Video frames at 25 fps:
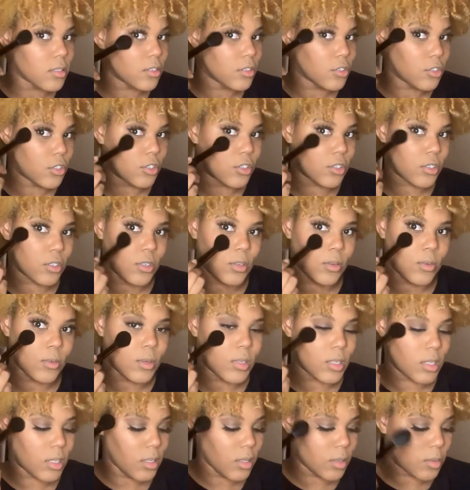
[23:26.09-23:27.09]
show
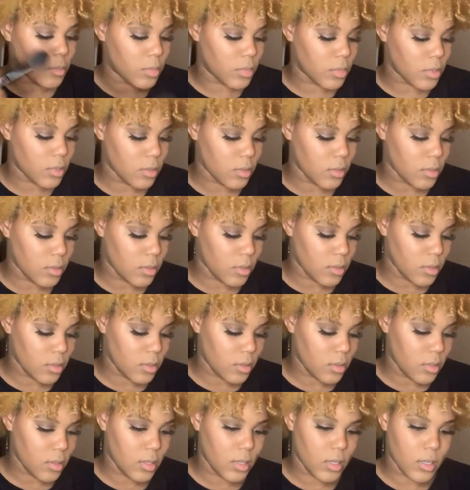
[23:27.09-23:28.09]
up.
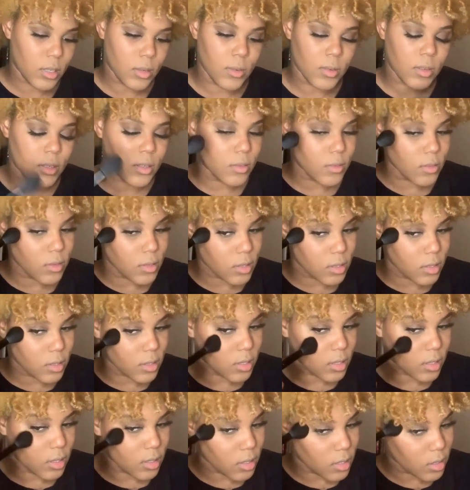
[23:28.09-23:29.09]
I'll definitely
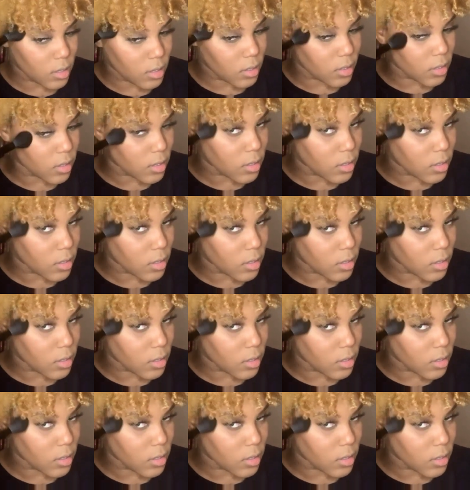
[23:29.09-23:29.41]
say that.